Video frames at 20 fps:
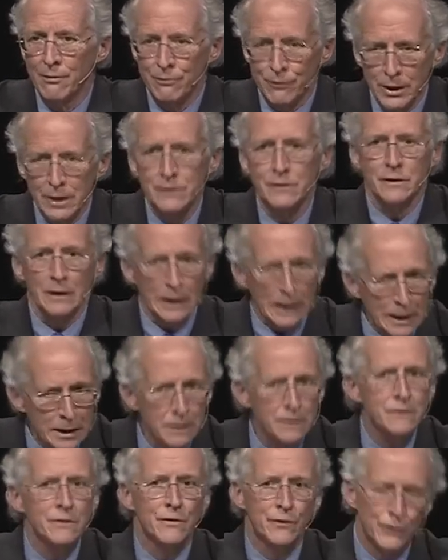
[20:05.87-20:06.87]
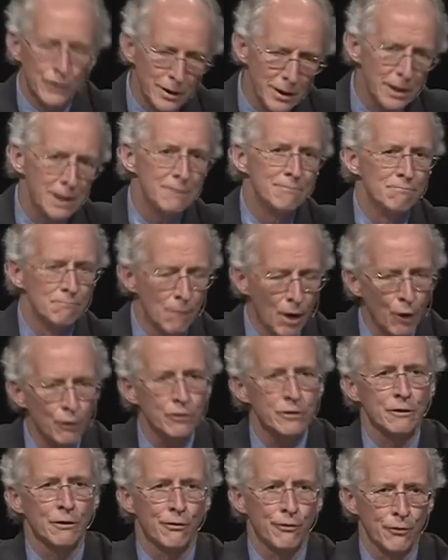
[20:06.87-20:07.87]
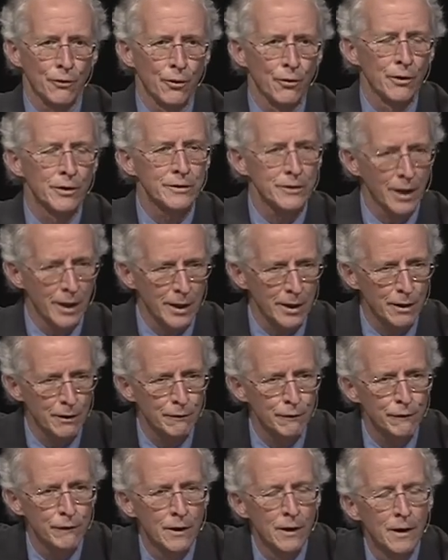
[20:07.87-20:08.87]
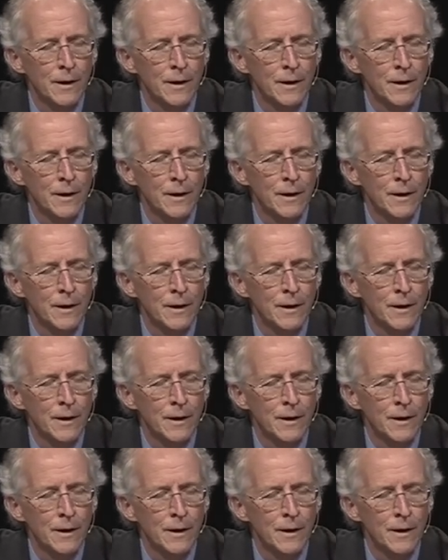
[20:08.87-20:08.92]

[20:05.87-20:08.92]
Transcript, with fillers: this is the most authoritative